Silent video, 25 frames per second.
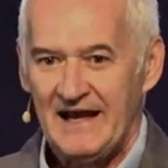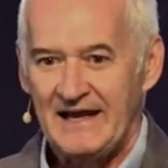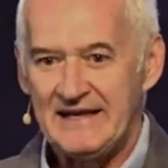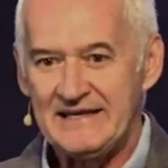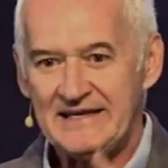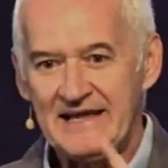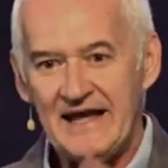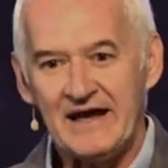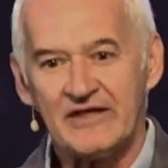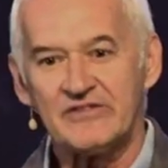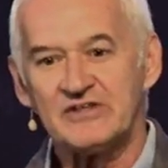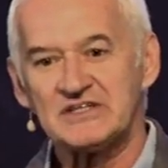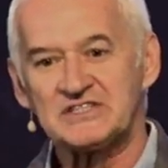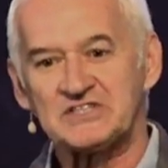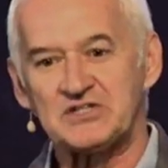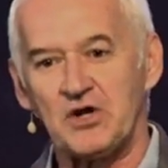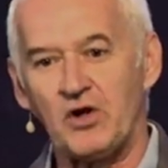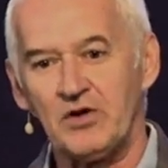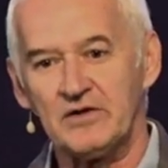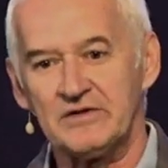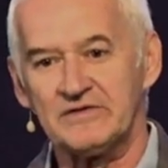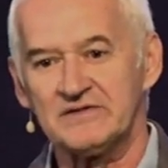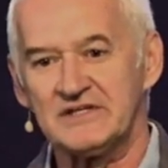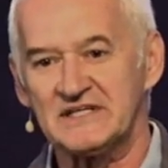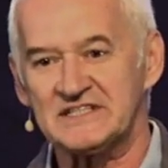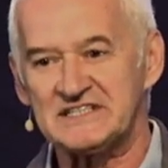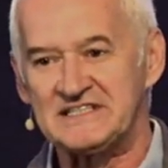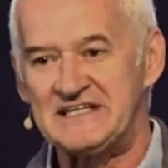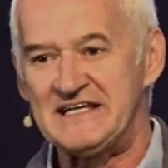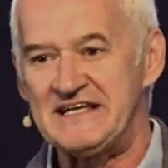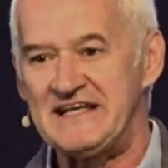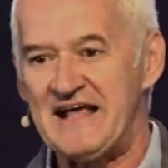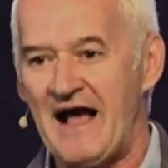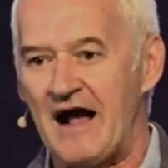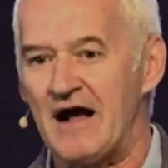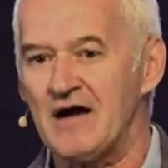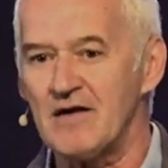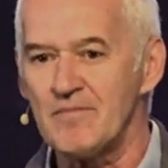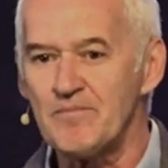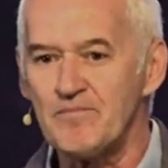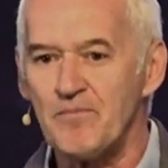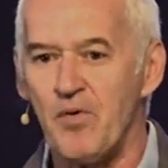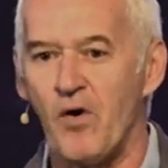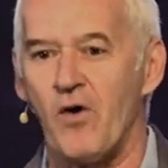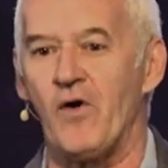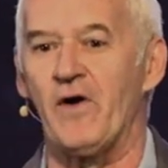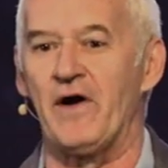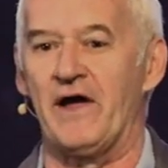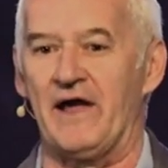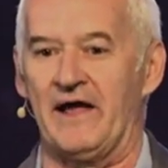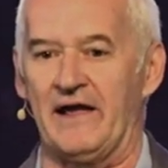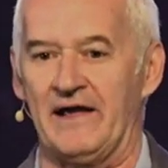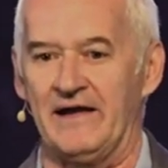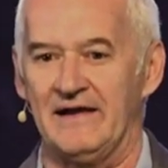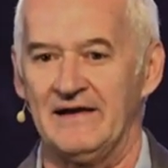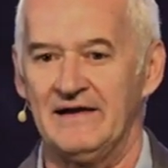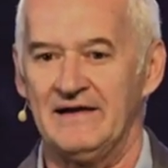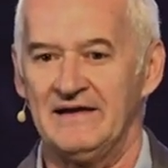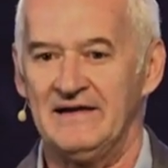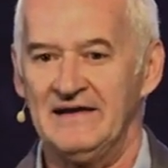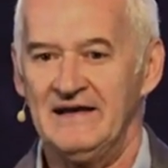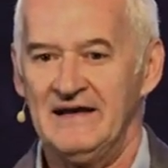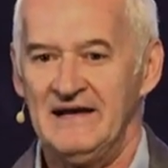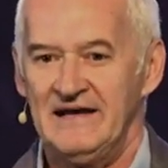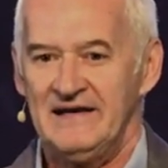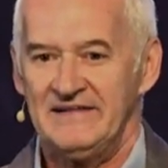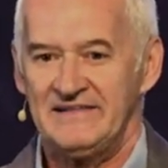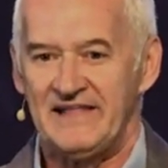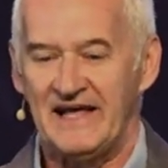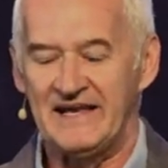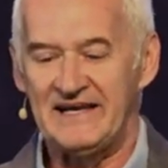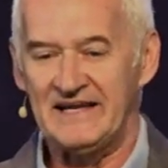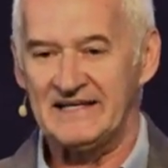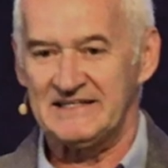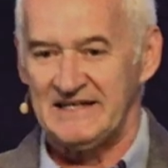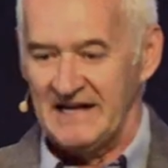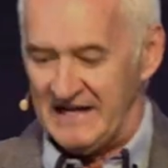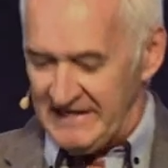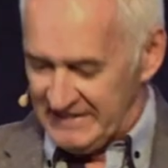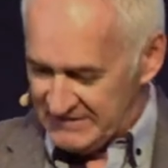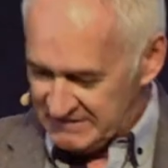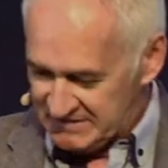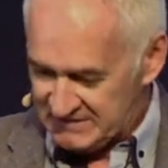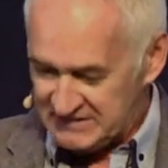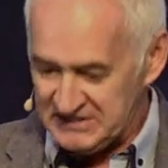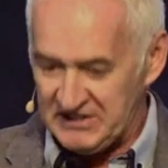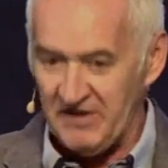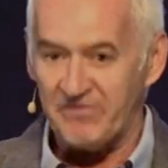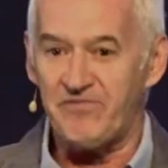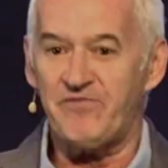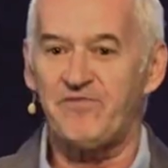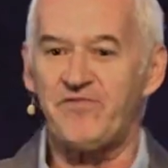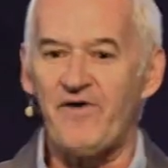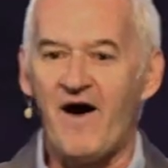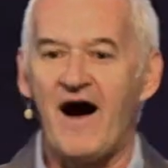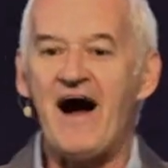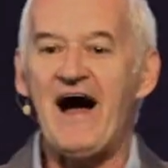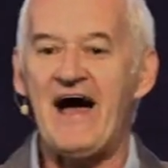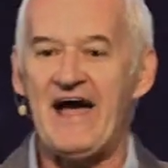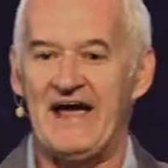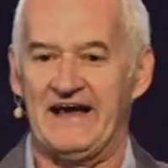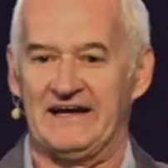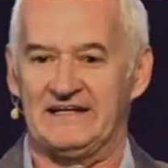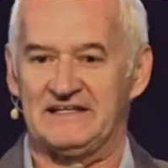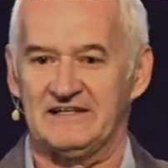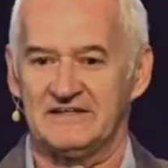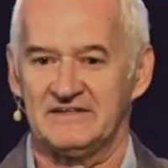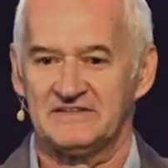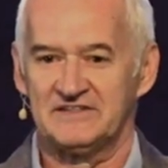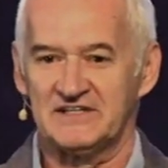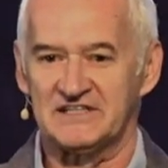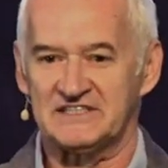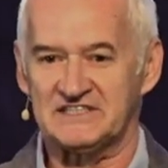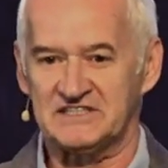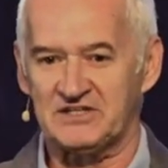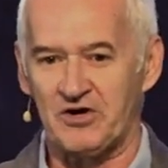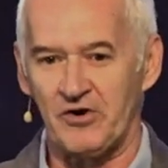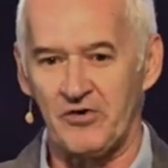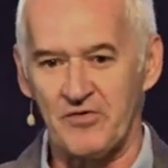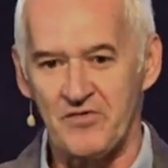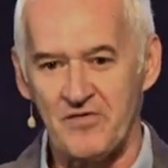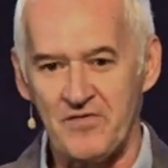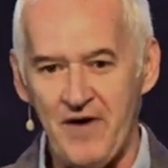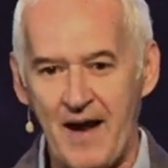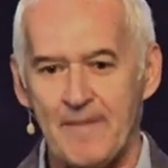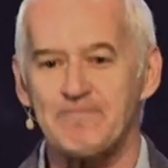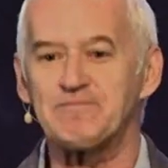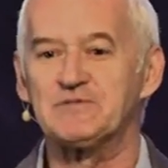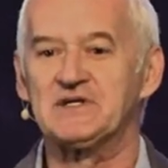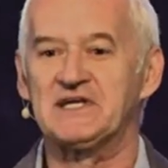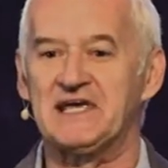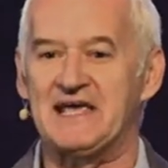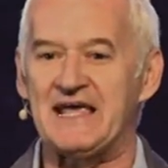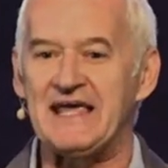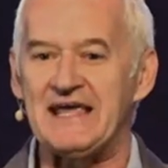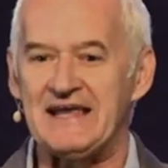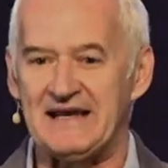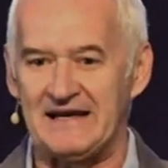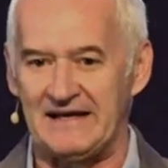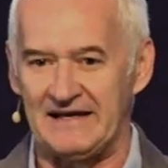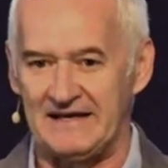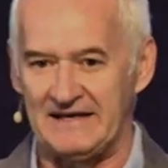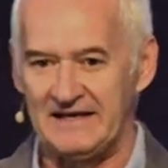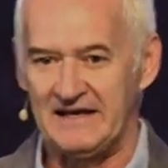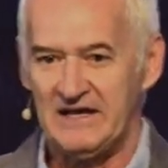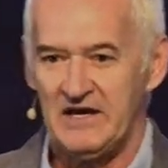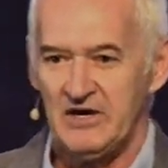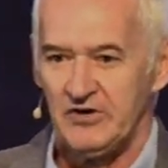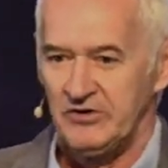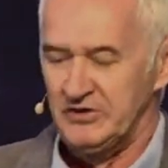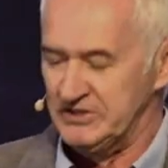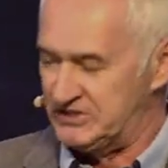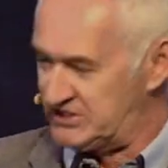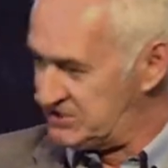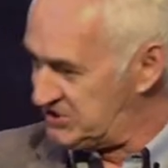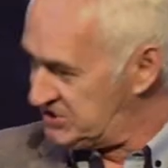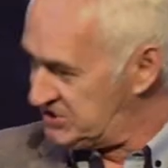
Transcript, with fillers: And yeah, this, this young boy that had defied this corrupt king, which